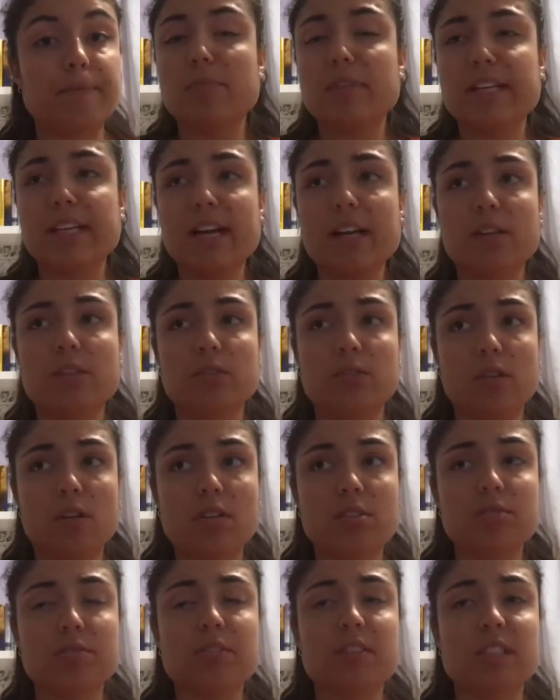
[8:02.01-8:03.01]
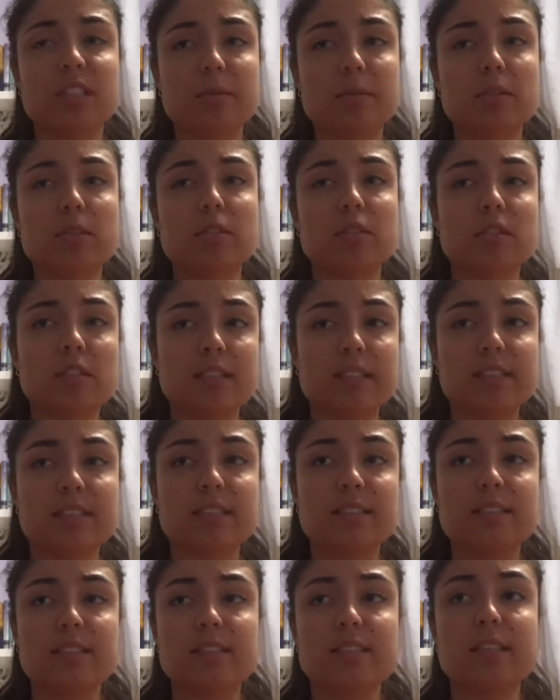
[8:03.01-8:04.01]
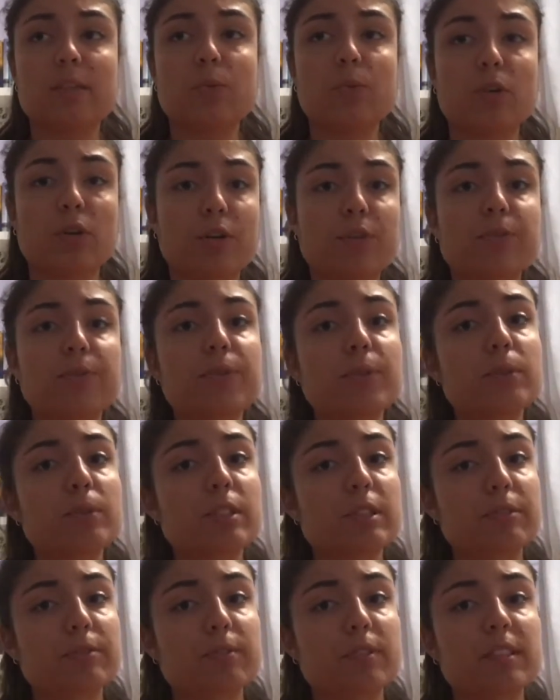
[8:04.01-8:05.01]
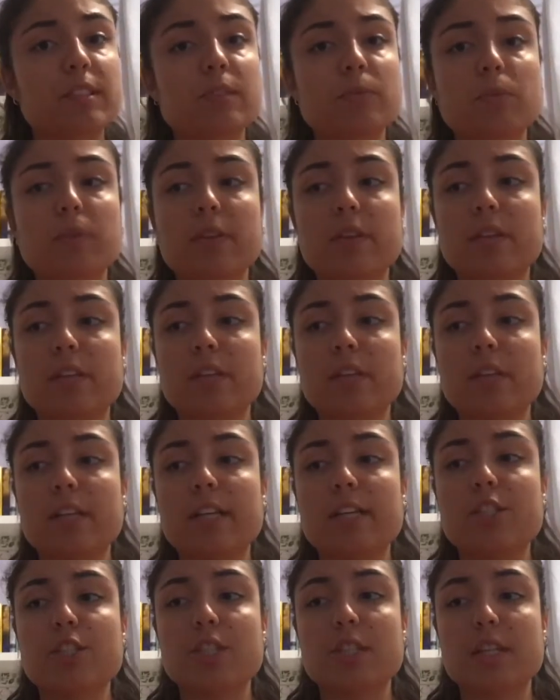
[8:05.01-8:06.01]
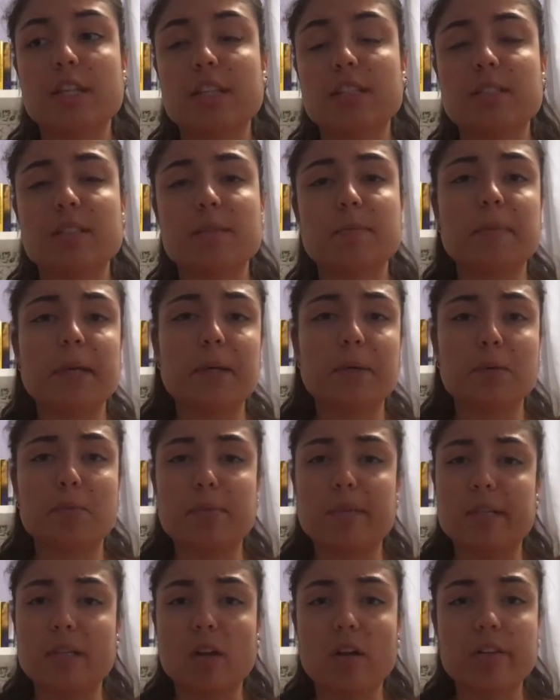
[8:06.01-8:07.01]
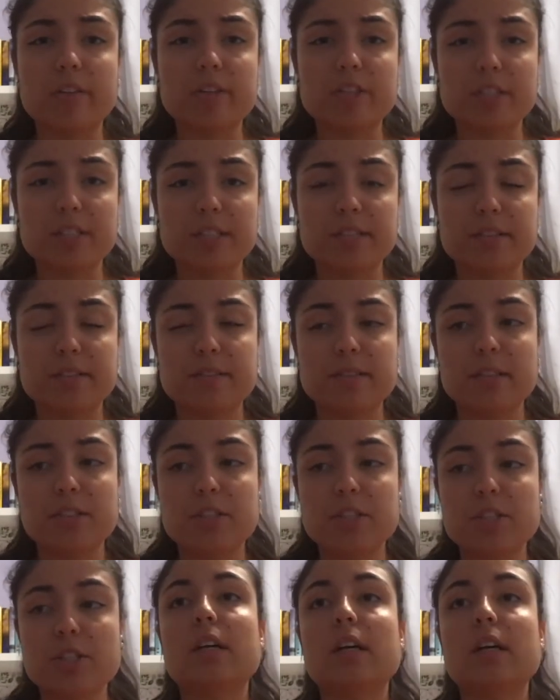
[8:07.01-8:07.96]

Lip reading: They had a lot of similar classes. There were a few differences within like genetics and microbiology and such.